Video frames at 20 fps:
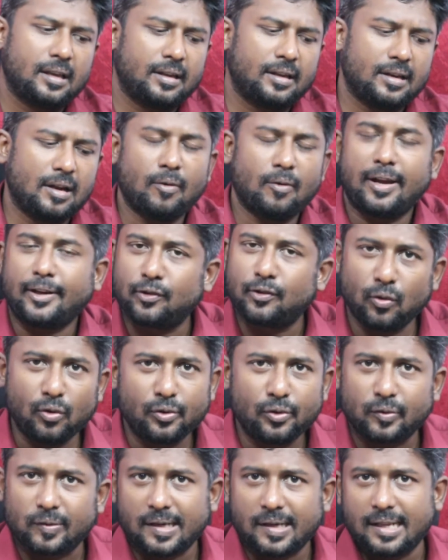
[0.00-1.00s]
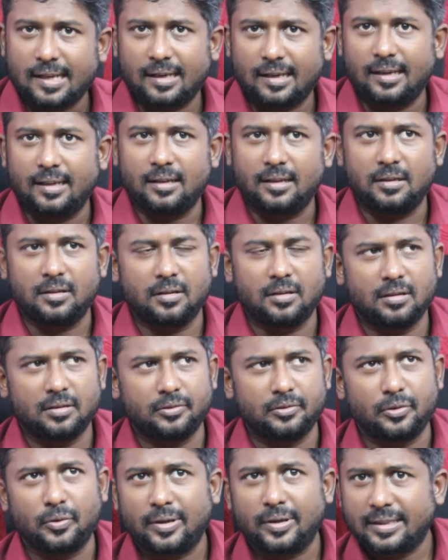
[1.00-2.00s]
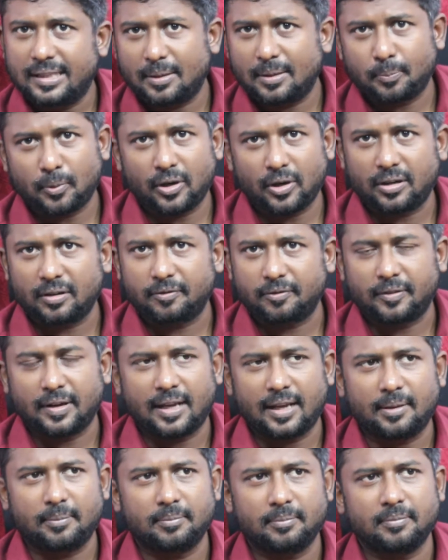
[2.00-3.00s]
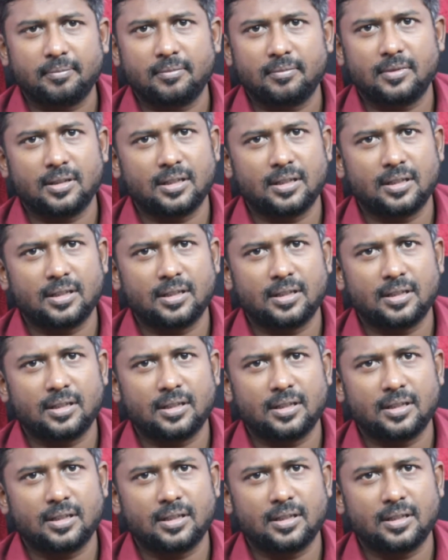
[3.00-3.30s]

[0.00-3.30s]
Now, I told you clearly during that point of time,